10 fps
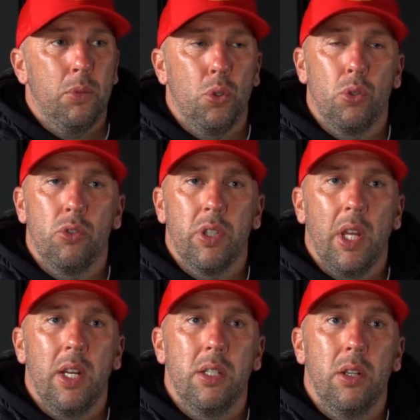Georgia and
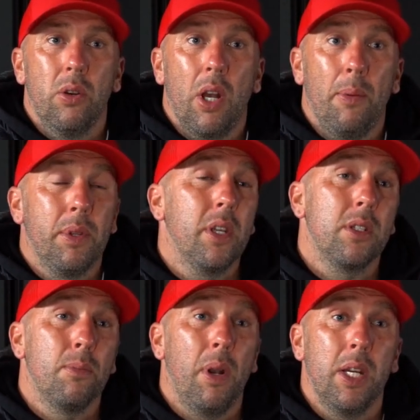Daisy, who come and done
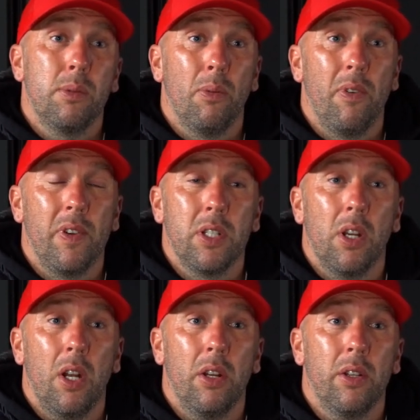some placement with us
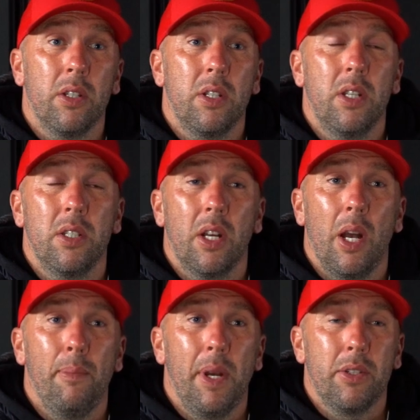early on in the season, will
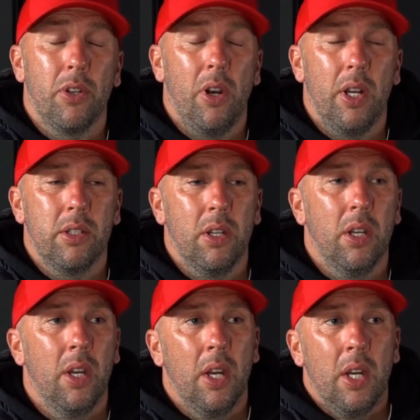come back tonight to,